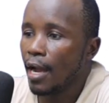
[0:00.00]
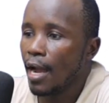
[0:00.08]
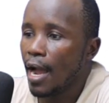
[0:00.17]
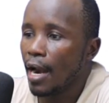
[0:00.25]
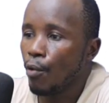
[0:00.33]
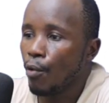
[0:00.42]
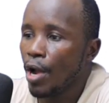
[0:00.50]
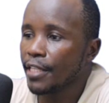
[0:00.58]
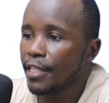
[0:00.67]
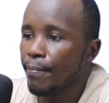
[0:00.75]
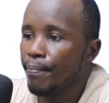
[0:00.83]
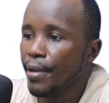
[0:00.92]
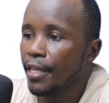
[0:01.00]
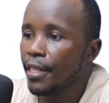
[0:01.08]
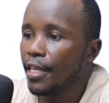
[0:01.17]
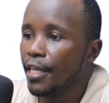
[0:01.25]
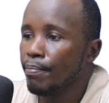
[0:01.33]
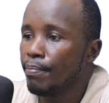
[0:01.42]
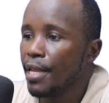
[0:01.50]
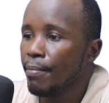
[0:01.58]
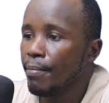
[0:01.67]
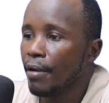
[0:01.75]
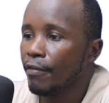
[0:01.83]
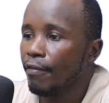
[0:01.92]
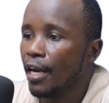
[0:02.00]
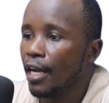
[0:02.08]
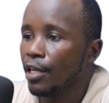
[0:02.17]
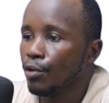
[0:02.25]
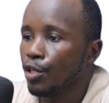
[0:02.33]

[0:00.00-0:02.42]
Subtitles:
And once I pick this minimum value,